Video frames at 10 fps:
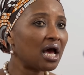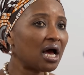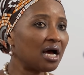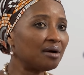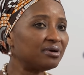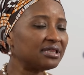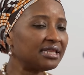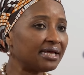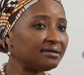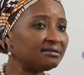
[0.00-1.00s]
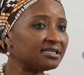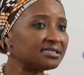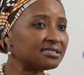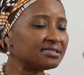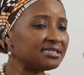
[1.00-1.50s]
Uh, but then the
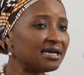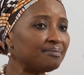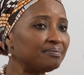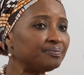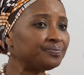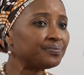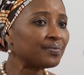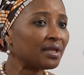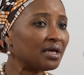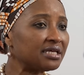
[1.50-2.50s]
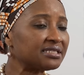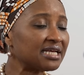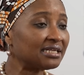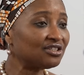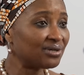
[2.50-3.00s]
system is
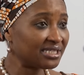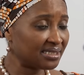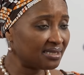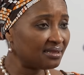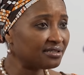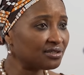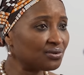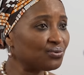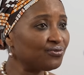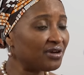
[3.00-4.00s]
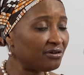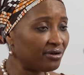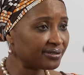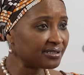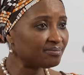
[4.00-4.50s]
addressing this through
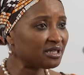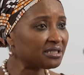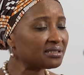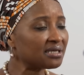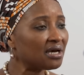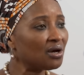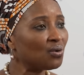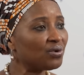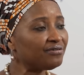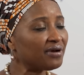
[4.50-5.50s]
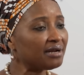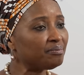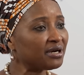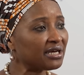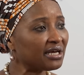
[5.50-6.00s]
various means. We've had
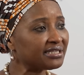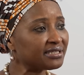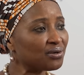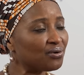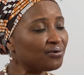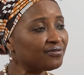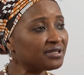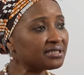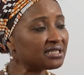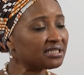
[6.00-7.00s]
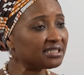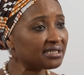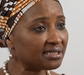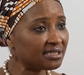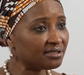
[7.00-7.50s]
pockets of
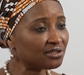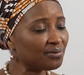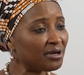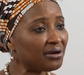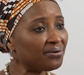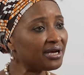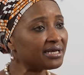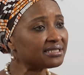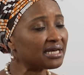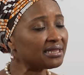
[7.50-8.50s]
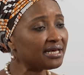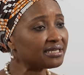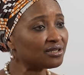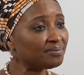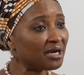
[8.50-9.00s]
insurgency in some areas, and there
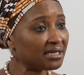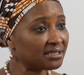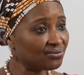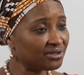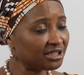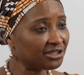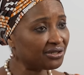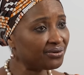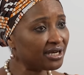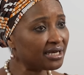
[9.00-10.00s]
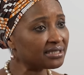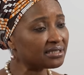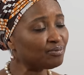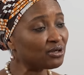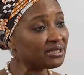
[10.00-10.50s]
are some hard-to-reach areas,
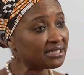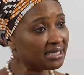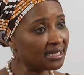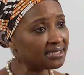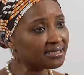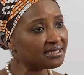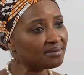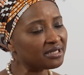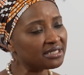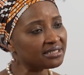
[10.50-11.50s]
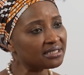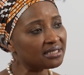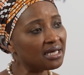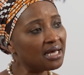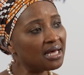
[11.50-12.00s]
the political instability